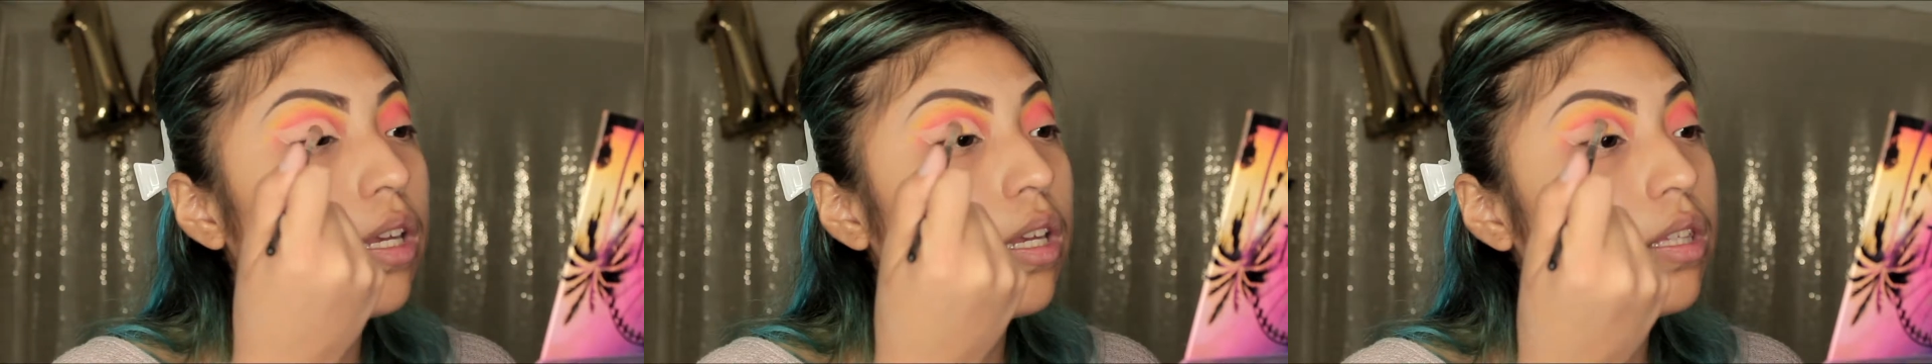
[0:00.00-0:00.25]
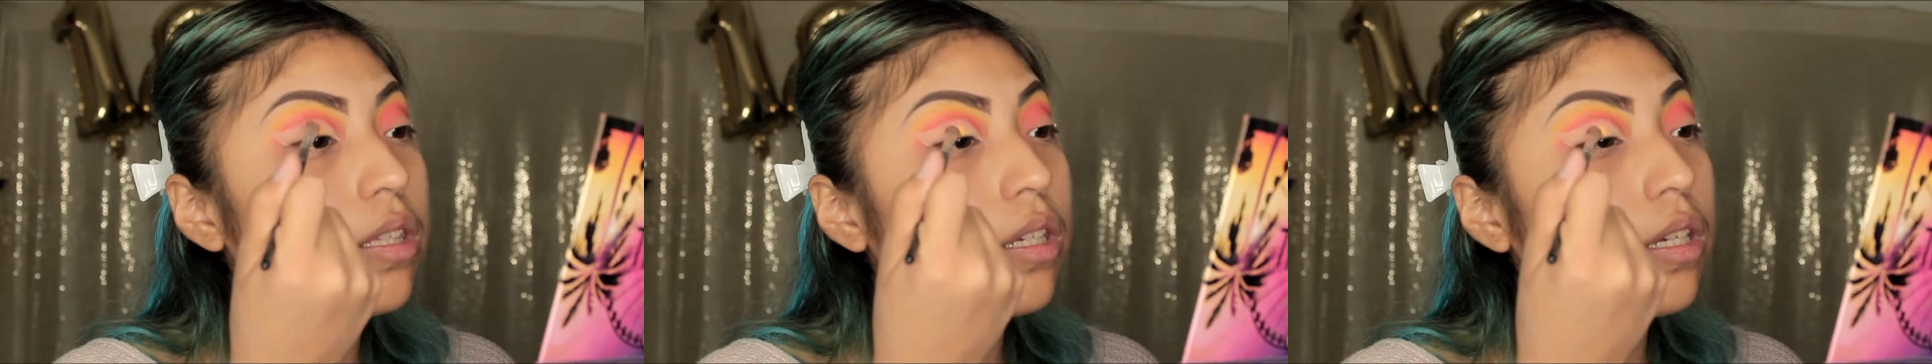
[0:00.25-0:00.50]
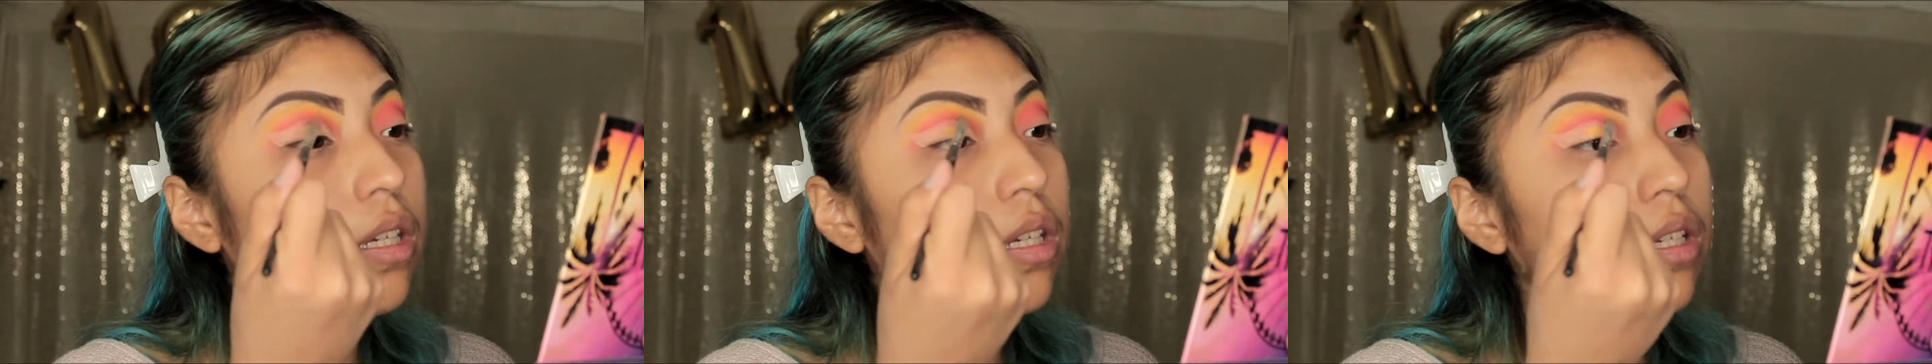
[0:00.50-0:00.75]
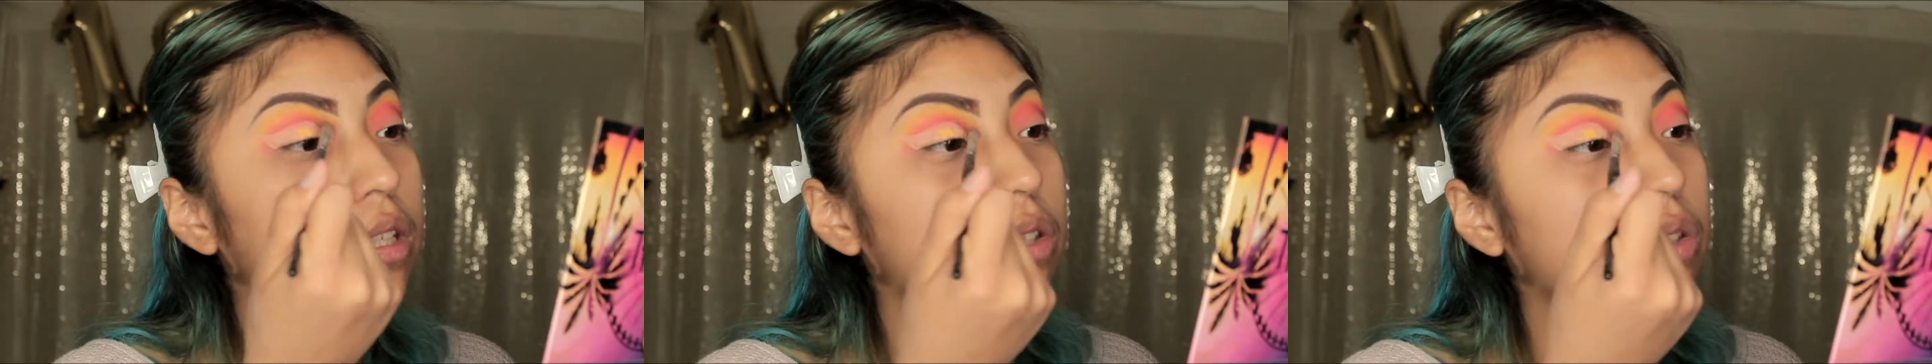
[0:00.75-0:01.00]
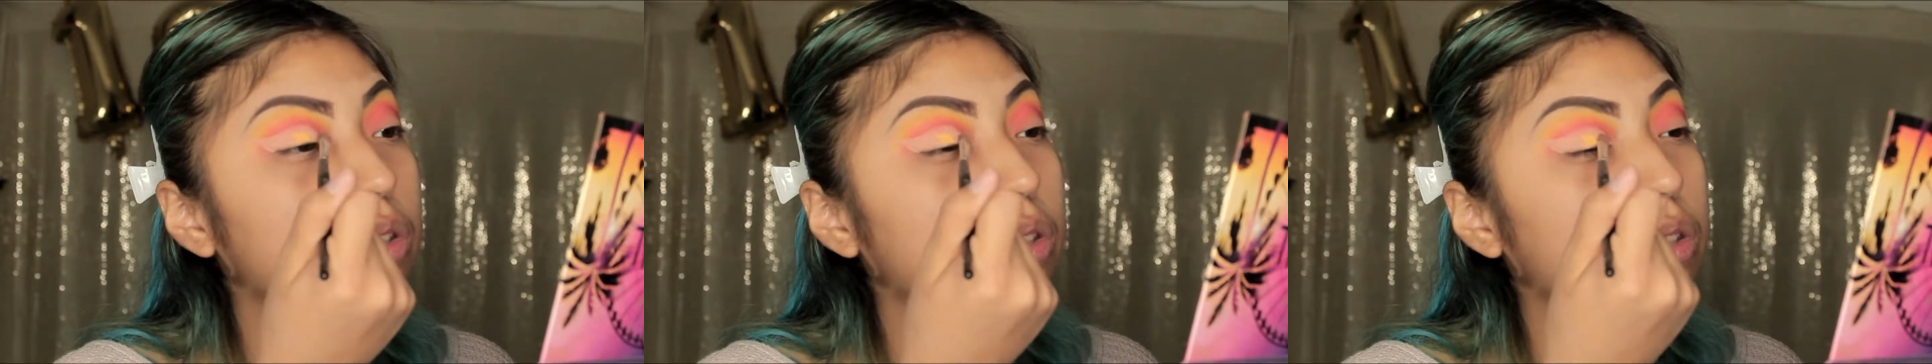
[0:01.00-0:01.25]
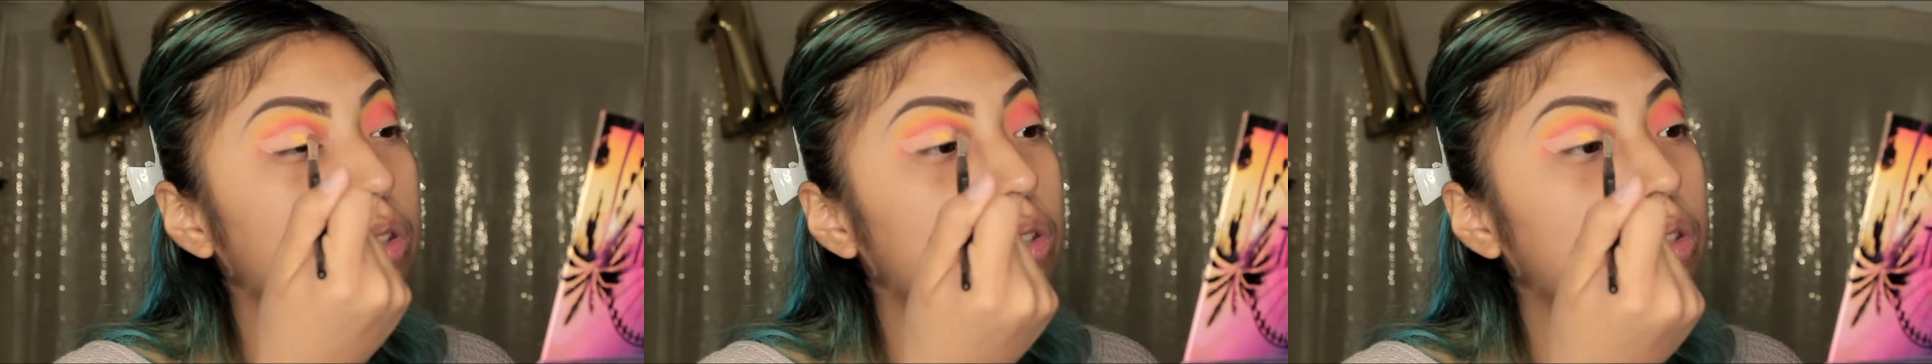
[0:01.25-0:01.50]
It's like
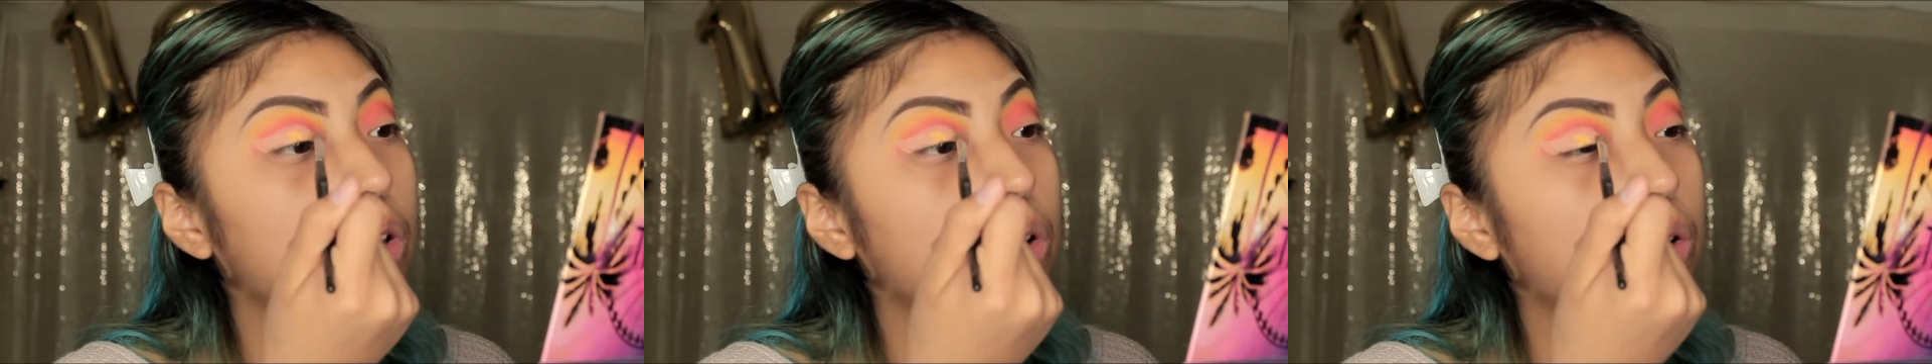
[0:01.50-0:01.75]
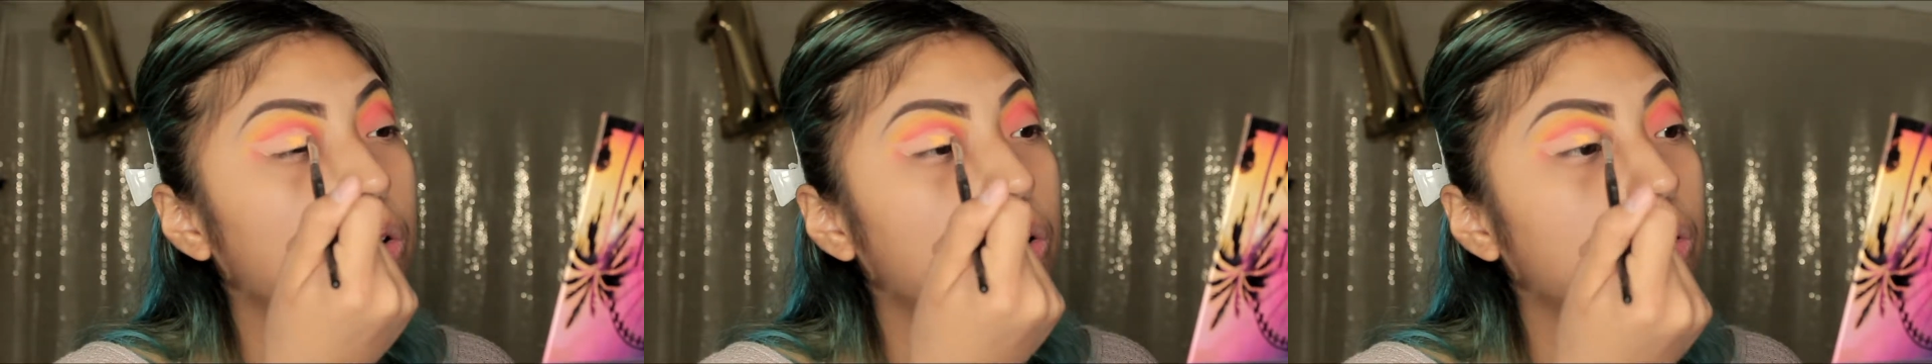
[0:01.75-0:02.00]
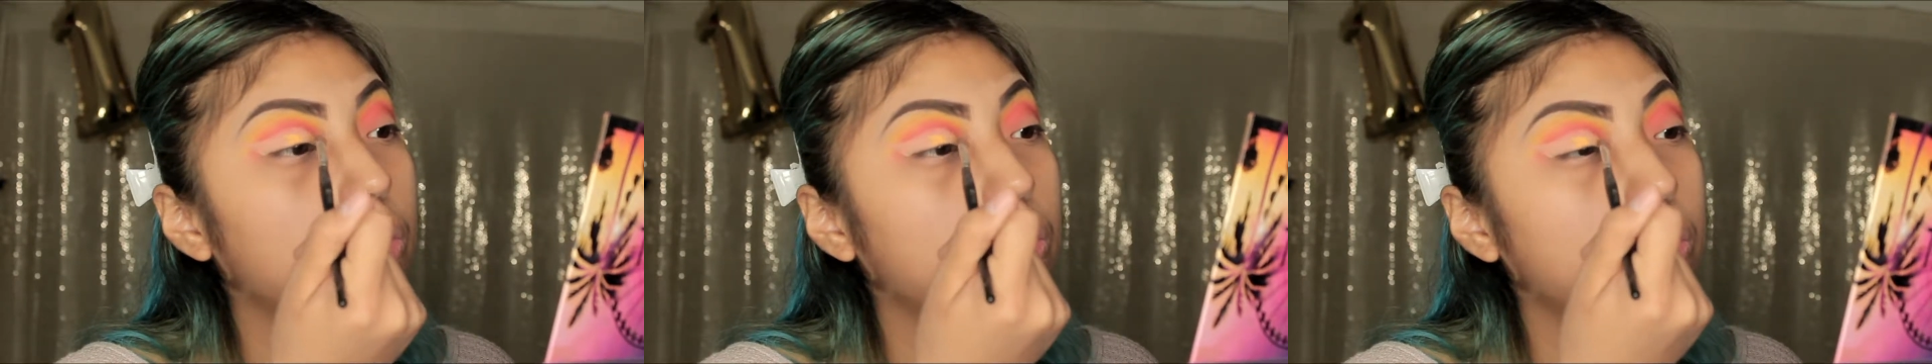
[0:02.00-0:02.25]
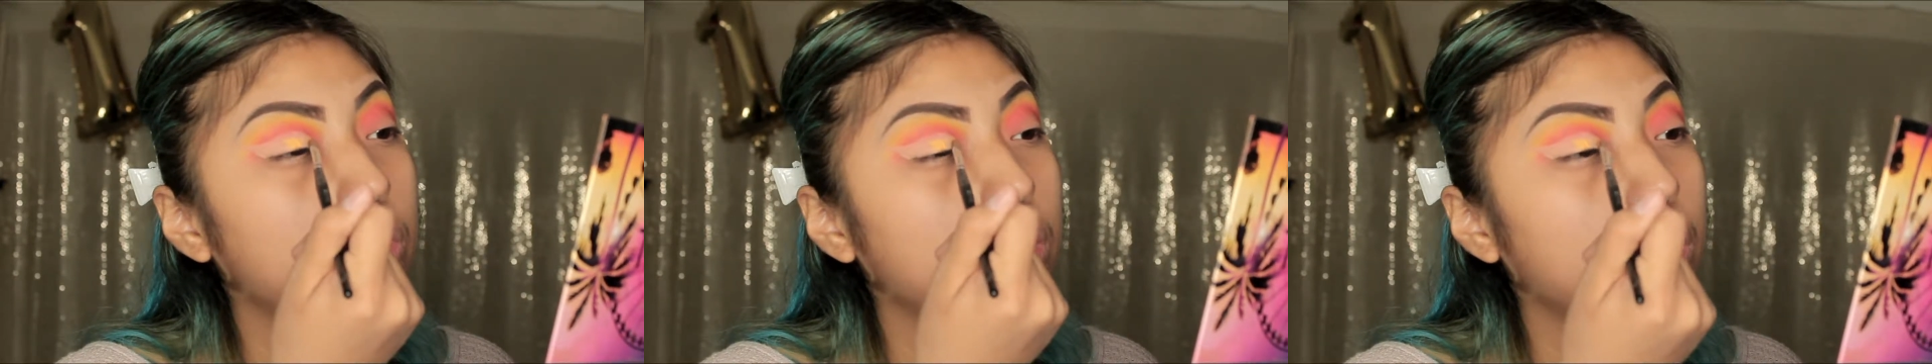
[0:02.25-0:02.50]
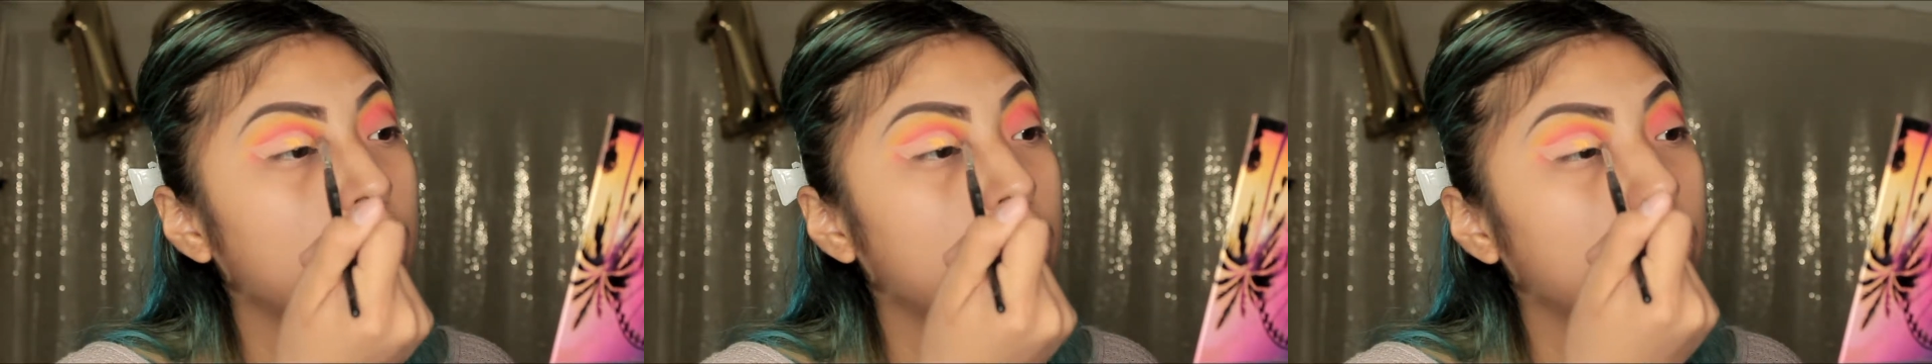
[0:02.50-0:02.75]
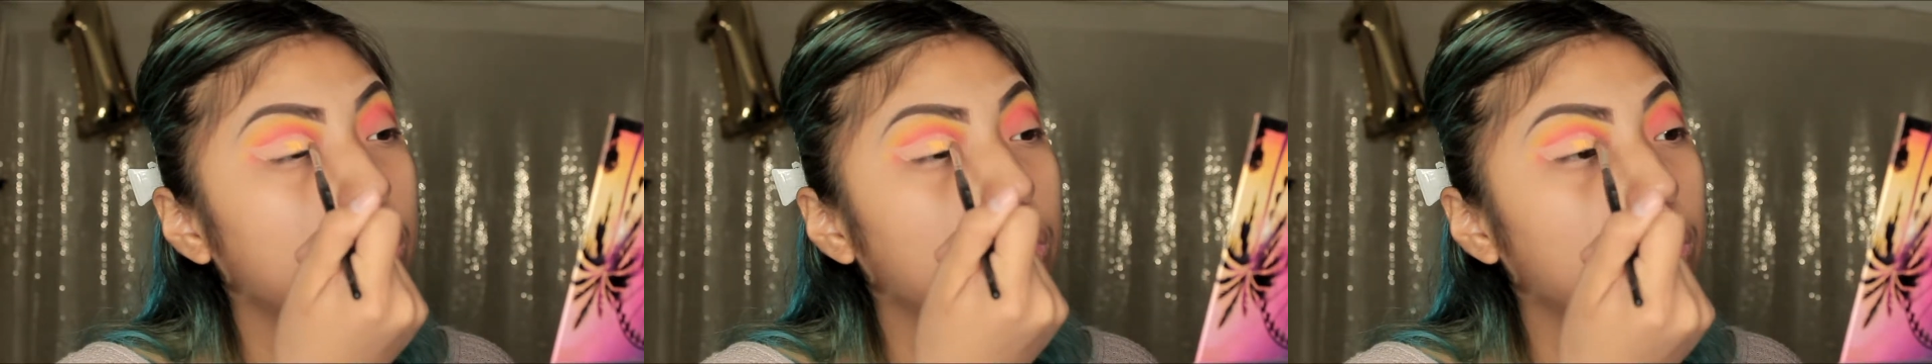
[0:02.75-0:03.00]
so
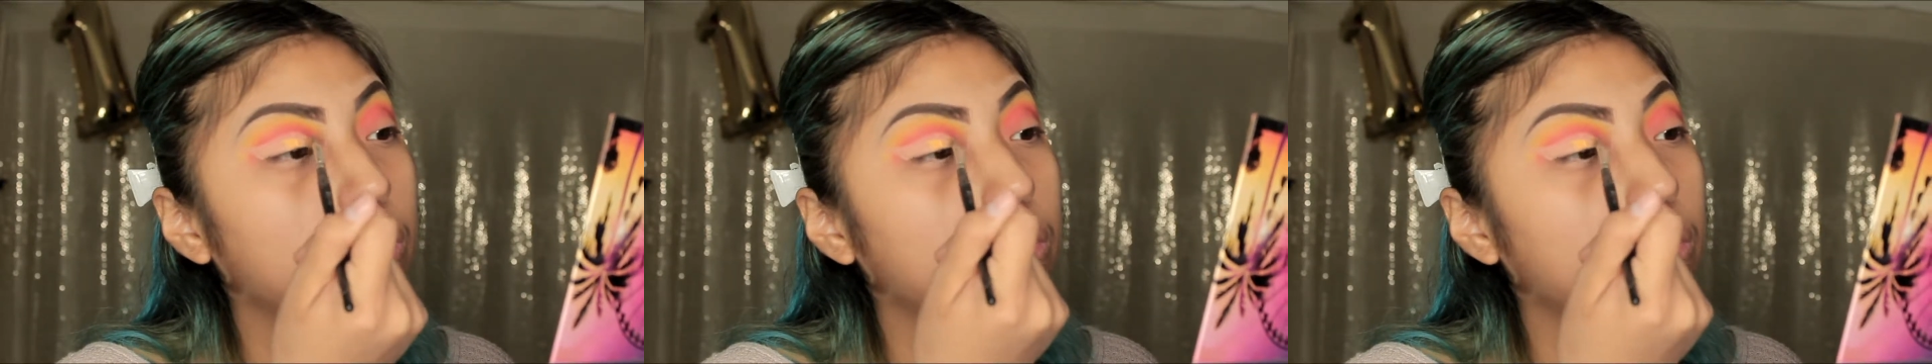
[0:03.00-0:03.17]
yellow.